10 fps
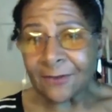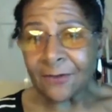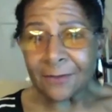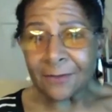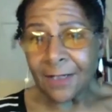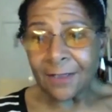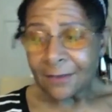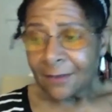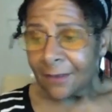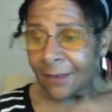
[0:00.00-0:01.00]
on that.
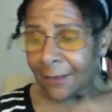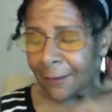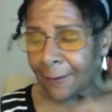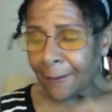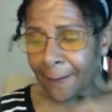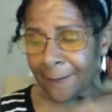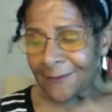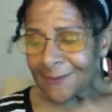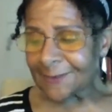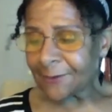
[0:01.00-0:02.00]
And
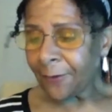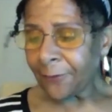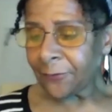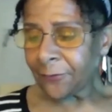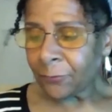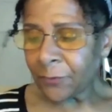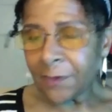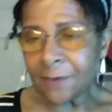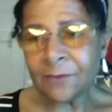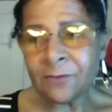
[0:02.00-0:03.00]
it started
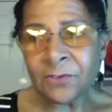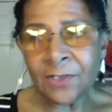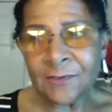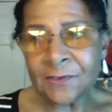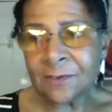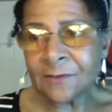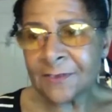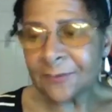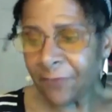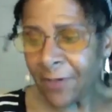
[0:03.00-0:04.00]
with Jesse
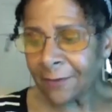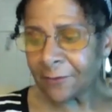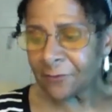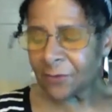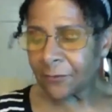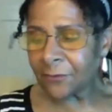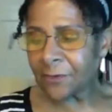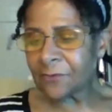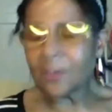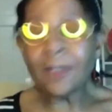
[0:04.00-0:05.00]
just
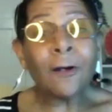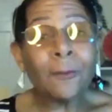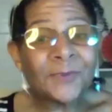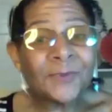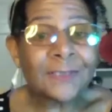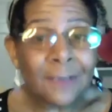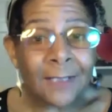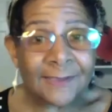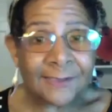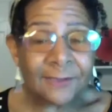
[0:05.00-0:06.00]
volunteering to help
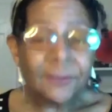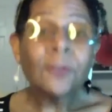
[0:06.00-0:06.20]
Celeste